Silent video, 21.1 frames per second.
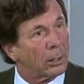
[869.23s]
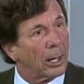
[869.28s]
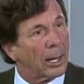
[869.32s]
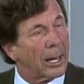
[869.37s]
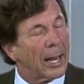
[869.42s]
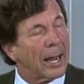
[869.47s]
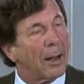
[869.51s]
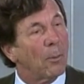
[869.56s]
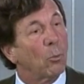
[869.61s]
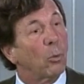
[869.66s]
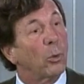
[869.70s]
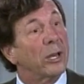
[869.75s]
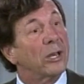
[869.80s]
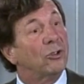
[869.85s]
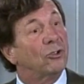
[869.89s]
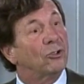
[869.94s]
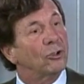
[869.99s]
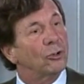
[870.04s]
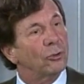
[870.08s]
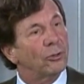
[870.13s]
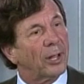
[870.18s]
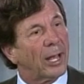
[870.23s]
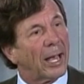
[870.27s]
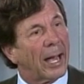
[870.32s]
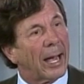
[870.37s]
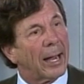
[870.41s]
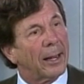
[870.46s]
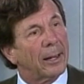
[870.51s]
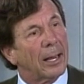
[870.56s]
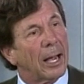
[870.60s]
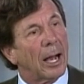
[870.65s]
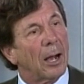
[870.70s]
And we do
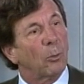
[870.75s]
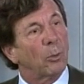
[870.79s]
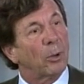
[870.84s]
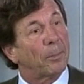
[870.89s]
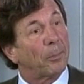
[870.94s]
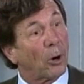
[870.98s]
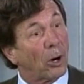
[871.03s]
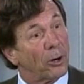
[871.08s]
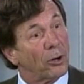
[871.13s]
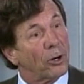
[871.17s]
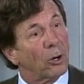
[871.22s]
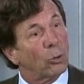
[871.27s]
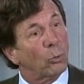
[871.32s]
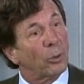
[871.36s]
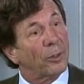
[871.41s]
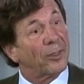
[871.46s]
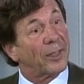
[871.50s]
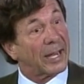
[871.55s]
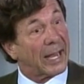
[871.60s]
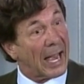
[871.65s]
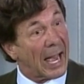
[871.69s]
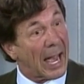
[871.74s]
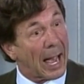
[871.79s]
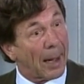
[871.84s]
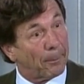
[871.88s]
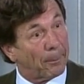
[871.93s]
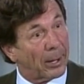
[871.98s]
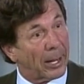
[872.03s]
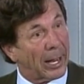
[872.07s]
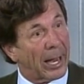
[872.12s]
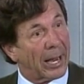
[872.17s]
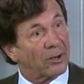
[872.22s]
that, we partner with the
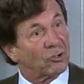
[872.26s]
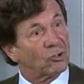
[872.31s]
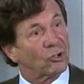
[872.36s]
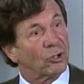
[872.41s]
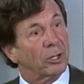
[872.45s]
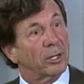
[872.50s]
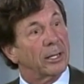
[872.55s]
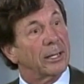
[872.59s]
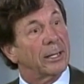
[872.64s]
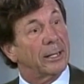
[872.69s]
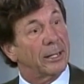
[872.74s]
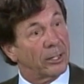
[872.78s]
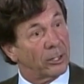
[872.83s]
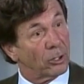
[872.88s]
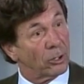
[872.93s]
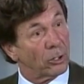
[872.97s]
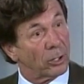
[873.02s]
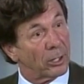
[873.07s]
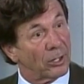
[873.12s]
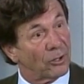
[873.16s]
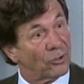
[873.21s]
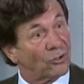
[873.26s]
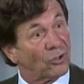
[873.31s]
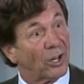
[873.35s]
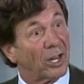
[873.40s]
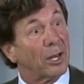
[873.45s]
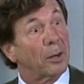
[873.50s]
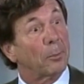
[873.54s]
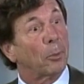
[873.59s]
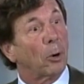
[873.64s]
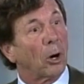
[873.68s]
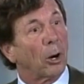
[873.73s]
Gap, actually, here in
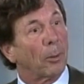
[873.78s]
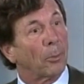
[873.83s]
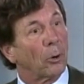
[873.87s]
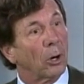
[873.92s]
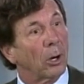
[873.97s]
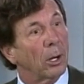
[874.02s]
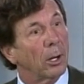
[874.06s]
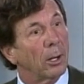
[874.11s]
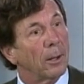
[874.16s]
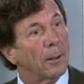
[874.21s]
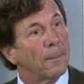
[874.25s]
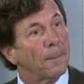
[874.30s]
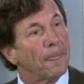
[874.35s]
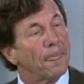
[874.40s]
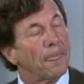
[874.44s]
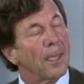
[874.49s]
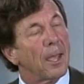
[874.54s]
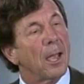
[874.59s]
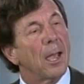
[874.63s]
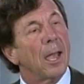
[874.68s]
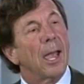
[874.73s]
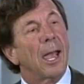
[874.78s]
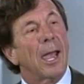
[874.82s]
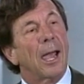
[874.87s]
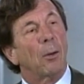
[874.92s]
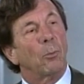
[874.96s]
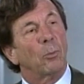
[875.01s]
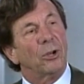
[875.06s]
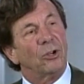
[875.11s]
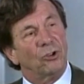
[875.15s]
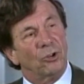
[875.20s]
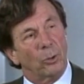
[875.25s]
Santa Barbara.
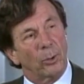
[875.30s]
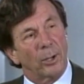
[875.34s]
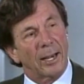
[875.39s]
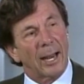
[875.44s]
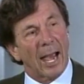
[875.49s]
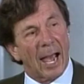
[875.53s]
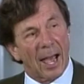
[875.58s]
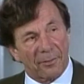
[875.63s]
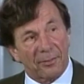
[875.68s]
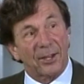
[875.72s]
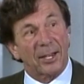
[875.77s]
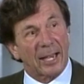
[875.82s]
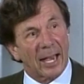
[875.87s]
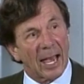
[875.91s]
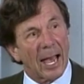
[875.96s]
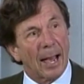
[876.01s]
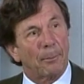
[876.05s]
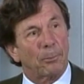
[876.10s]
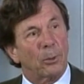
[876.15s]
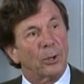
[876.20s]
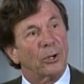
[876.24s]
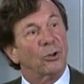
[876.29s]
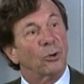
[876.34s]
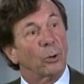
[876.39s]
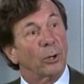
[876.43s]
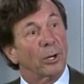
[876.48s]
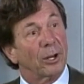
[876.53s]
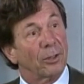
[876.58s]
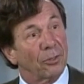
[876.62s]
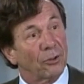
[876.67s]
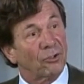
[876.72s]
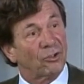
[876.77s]
And we do it at the Gap, we do it
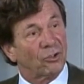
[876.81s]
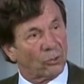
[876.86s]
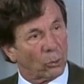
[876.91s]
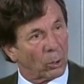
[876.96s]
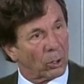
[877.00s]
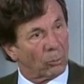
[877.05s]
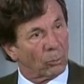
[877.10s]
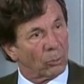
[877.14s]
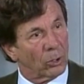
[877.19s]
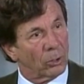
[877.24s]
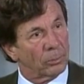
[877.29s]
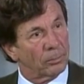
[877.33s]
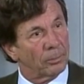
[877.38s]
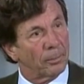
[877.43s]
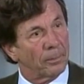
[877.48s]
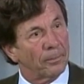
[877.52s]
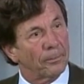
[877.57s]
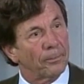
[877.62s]
in the storeroom.